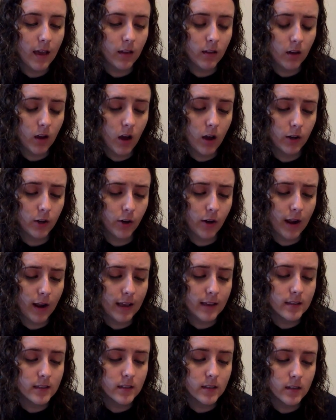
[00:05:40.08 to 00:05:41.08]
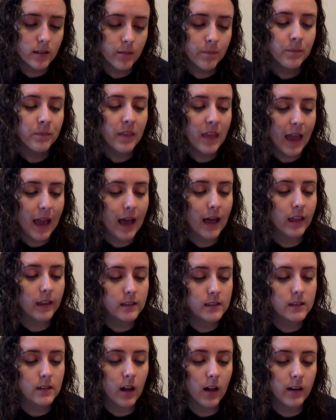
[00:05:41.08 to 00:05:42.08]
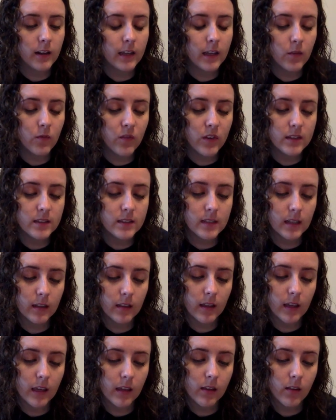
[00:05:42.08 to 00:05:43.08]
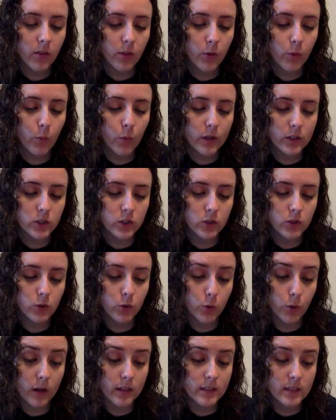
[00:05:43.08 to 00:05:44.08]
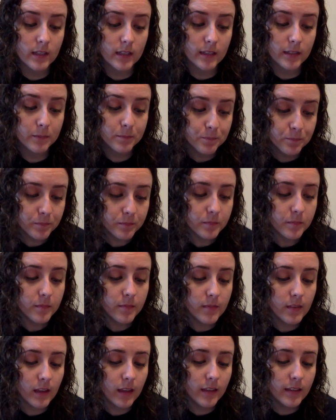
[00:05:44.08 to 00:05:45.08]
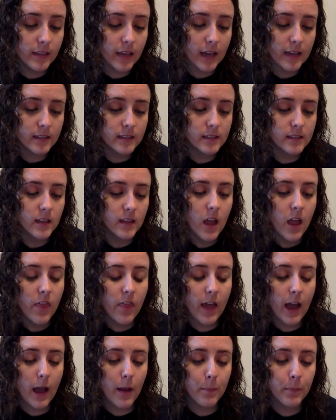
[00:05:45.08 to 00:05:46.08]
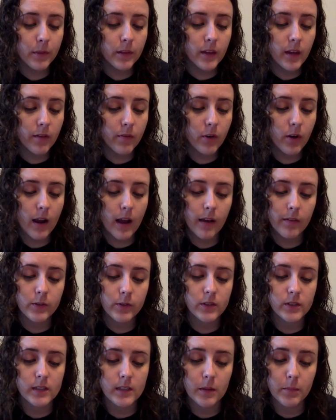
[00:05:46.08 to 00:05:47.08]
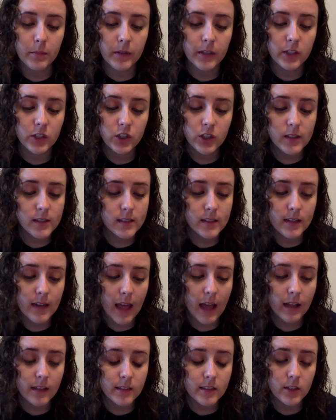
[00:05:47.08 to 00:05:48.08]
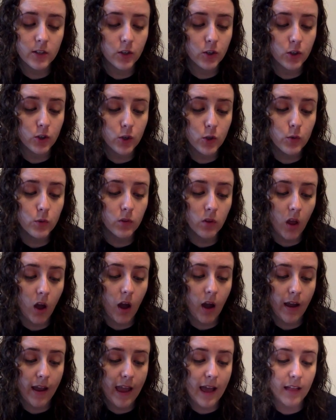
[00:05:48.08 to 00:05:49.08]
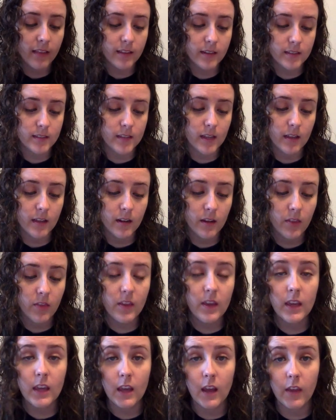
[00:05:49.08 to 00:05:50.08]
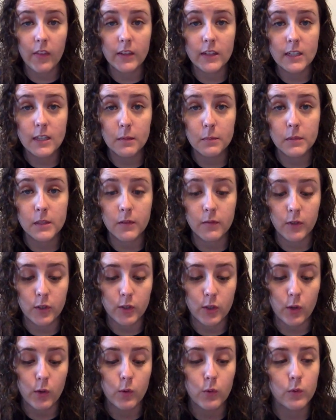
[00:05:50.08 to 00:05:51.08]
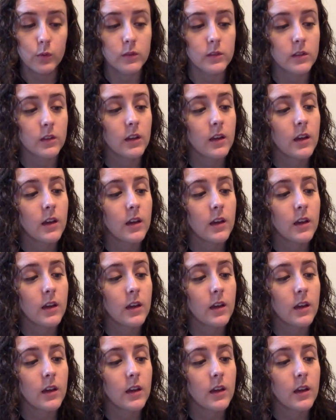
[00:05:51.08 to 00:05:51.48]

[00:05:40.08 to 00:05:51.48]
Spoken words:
Connor asked. Alex nodded convincingly. The witch grunted. "Yes, the Happily Ever After Assembly just enacted a new law," Alex said, thinking on the tips of her toes.